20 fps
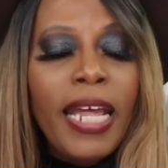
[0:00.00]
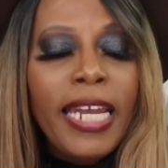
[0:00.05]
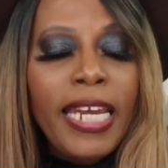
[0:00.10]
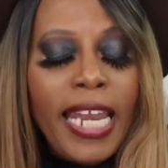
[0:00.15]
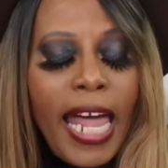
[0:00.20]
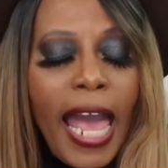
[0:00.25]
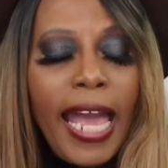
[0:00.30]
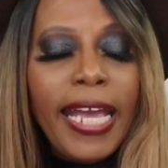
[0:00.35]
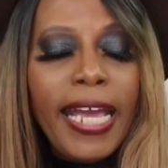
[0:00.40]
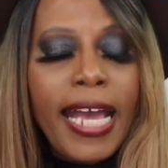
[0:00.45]

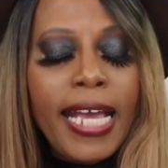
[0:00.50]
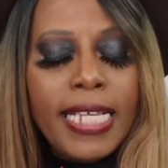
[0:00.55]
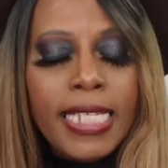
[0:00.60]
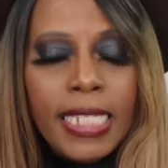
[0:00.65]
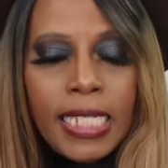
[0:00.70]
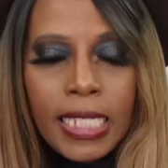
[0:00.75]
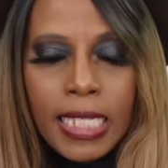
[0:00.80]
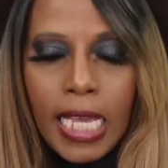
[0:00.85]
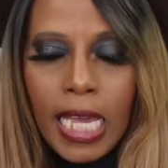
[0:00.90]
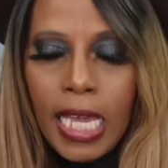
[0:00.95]
like I
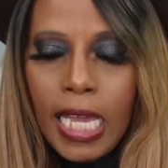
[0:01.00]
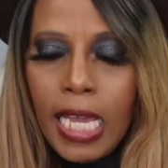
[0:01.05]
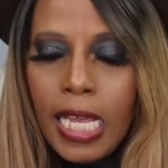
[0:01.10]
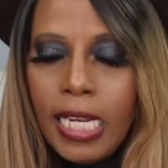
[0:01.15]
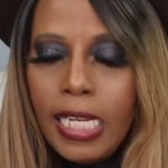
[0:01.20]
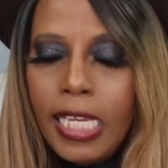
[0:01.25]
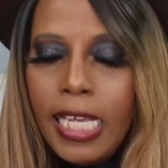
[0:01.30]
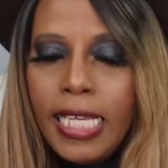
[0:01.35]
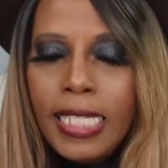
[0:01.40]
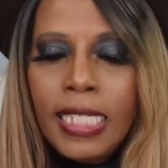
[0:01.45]

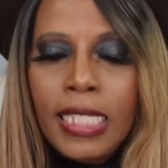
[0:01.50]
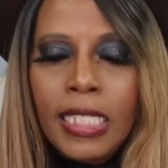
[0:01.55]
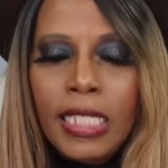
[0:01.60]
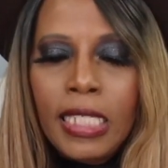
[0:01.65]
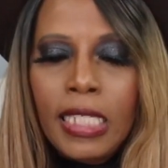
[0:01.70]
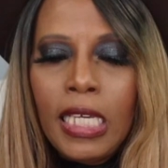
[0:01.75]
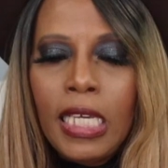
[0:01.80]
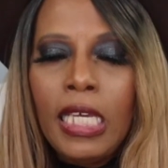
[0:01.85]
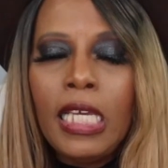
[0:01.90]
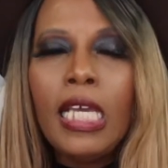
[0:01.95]
said, let's
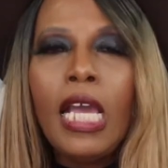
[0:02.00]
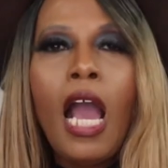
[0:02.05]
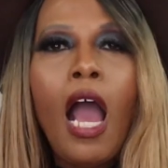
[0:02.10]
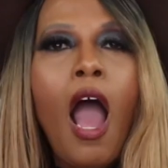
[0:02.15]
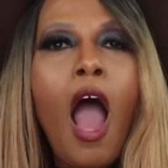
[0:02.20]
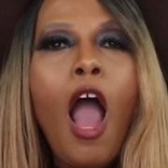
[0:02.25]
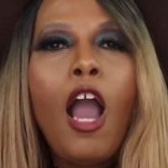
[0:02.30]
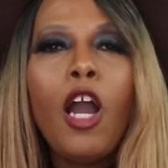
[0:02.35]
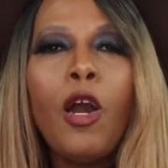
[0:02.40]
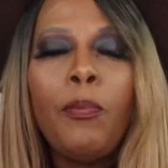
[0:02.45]
see.
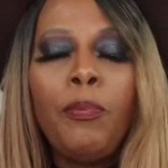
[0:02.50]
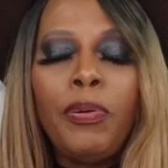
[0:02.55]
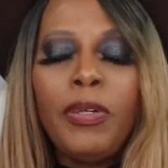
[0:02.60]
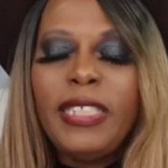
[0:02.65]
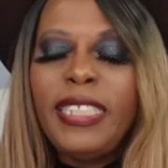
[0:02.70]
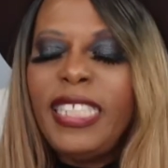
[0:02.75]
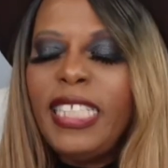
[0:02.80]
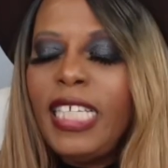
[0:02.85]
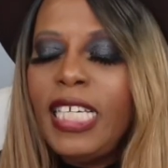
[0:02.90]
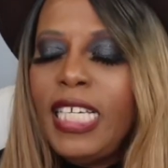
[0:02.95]
I'm going to
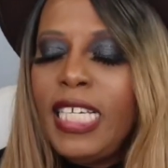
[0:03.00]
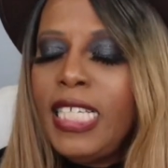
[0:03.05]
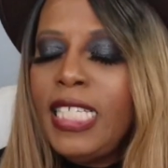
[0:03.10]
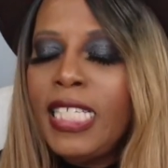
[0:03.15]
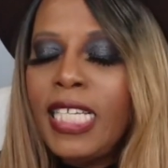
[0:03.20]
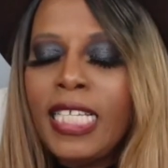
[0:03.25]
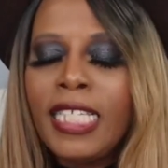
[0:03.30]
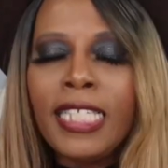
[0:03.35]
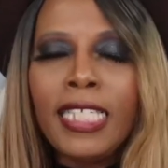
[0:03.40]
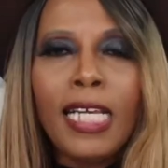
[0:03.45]
put
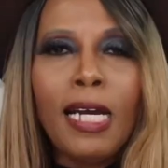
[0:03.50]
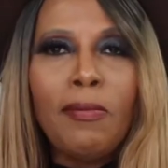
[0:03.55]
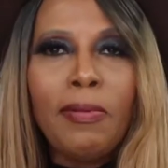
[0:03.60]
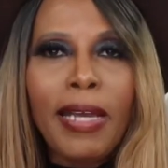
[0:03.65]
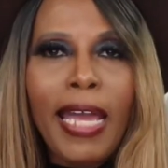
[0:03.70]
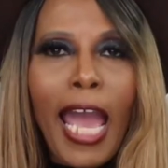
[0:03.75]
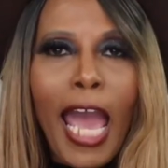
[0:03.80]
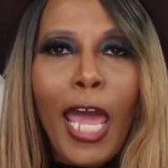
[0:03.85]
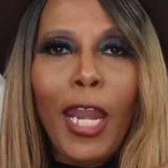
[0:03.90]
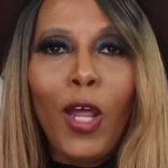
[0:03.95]
these in some
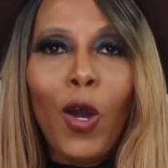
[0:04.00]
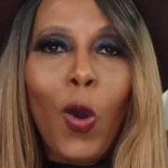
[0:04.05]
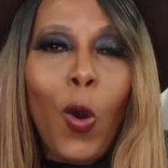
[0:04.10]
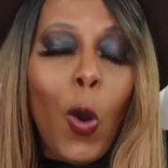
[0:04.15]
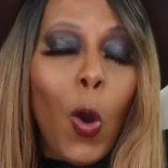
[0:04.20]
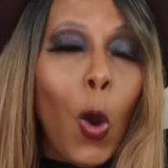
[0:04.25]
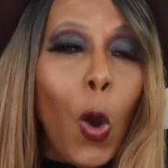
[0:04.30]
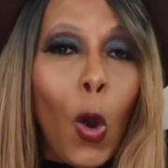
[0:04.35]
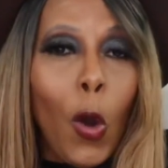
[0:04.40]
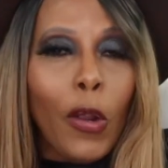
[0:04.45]
kind of
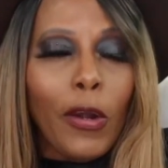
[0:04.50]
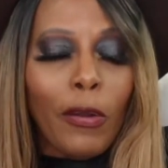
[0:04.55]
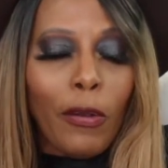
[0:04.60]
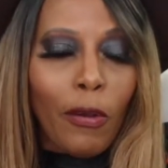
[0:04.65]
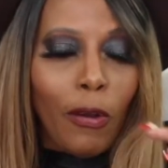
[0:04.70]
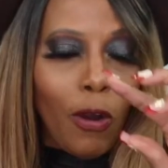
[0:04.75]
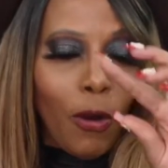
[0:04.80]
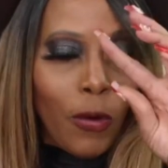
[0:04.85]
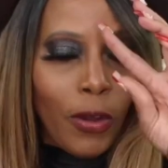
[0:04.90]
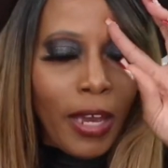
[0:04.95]

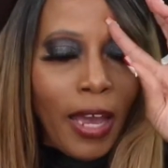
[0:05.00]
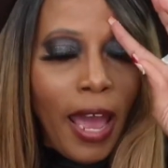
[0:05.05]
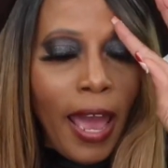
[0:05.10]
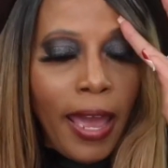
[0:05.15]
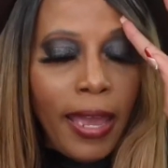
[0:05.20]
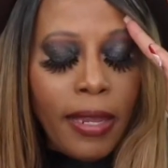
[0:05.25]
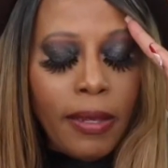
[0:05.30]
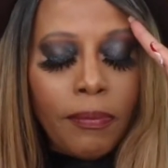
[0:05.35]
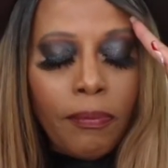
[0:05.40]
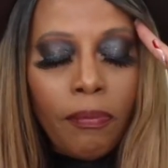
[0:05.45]
order,
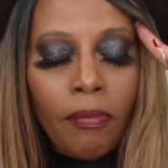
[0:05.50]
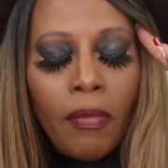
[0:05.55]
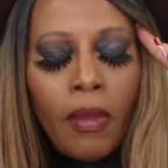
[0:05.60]
okay?